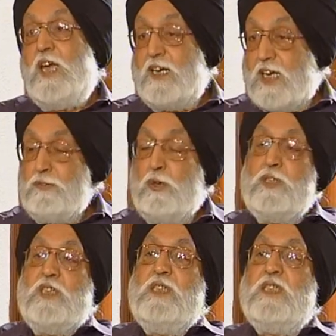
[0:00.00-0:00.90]
And I
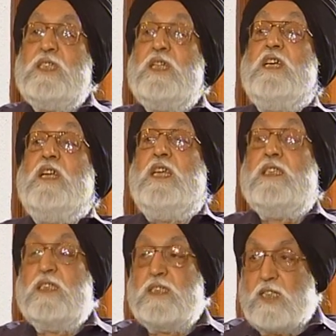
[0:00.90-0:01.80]
wanted, incidentally,
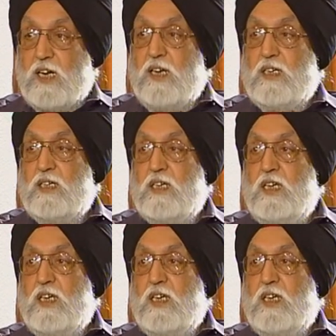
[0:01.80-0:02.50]
in this run,